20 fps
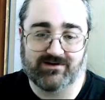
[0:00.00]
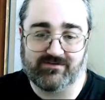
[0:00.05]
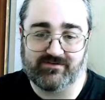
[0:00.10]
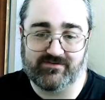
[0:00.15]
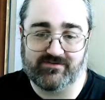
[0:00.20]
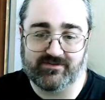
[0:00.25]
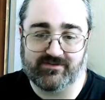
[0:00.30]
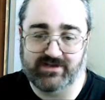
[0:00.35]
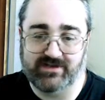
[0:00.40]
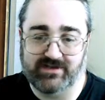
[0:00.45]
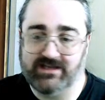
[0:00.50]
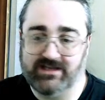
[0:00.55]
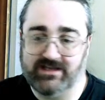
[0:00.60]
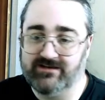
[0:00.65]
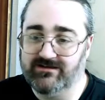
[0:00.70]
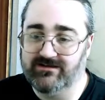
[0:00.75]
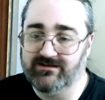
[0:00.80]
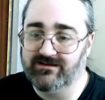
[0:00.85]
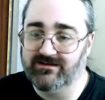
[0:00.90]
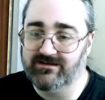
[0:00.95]
need,
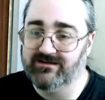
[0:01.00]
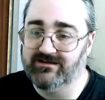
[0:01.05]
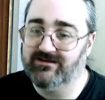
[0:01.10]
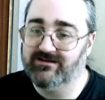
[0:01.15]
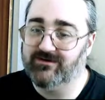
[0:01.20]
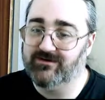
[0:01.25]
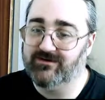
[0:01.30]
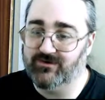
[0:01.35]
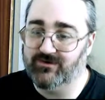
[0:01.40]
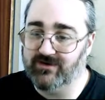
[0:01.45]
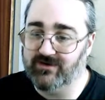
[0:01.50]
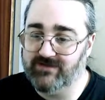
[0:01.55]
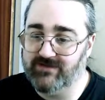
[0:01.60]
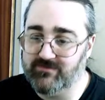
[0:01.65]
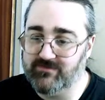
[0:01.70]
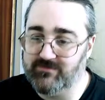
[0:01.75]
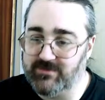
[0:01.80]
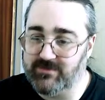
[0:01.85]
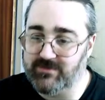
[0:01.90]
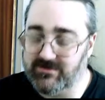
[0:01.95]
or
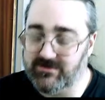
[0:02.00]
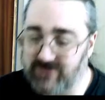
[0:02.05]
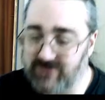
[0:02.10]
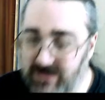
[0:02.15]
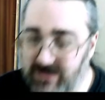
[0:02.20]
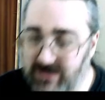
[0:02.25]
even the entire.